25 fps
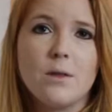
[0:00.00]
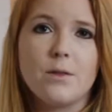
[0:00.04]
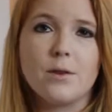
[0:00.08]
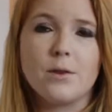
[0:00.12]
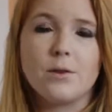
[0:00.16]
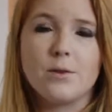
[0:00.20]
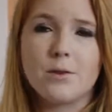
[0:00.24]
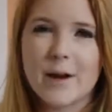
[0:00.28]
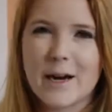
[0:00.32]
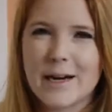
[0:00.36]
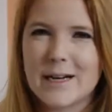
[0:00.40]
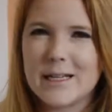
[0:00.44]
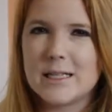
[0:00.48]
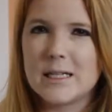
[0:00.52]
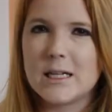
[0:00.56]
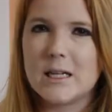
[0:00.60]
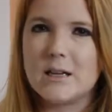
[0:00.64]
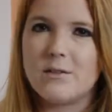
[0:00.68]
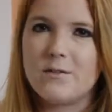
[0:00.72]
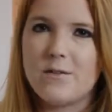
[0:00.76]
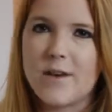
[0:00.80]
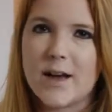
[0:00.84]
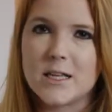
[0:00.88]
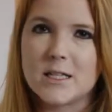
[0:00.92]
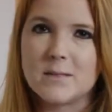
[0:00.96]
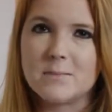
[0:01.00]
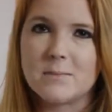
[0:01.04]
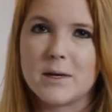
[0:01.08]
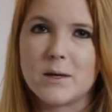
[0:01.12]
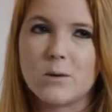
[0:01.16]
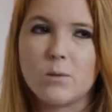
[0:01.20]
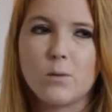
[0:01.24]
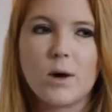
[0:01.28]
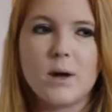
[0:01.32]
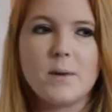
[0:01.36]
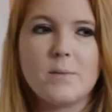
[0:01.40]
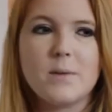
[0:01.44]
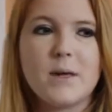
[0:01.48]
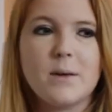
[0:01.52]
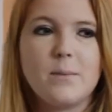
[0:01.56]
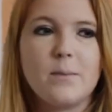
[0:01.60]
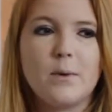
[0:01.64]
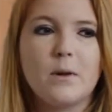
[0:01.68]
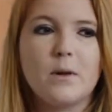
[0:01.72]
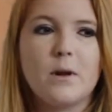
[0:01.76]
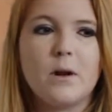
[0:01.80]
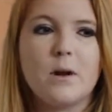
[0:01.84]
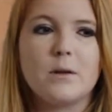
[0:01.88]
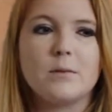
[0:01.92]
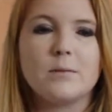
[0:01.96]
the greatest investment, what
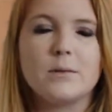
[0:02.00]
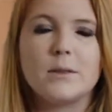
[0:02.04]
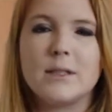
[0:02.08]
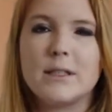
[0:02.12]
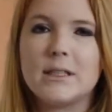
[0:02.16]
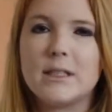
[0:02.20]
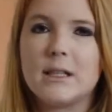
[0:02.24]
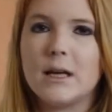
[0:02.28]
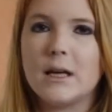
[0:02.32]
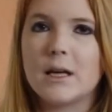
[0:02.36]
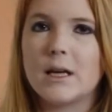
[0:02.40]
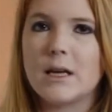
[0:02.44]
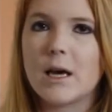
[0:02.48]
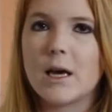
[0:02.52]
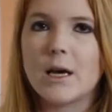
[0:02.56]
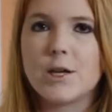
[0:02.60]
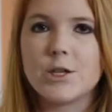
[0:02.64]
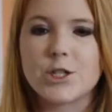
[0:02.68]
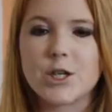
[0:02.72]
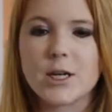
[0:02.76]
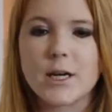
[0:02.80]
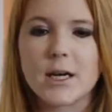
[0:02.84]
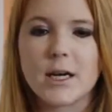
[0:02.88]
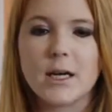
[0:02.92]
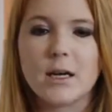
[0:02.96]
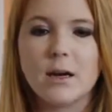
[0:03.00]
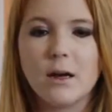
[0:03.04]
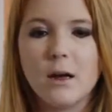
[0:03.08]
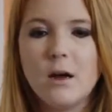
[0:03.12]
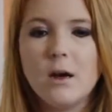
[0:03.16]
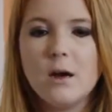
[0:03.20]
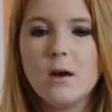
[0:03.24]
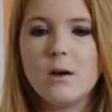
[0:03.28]
people are really engaging in.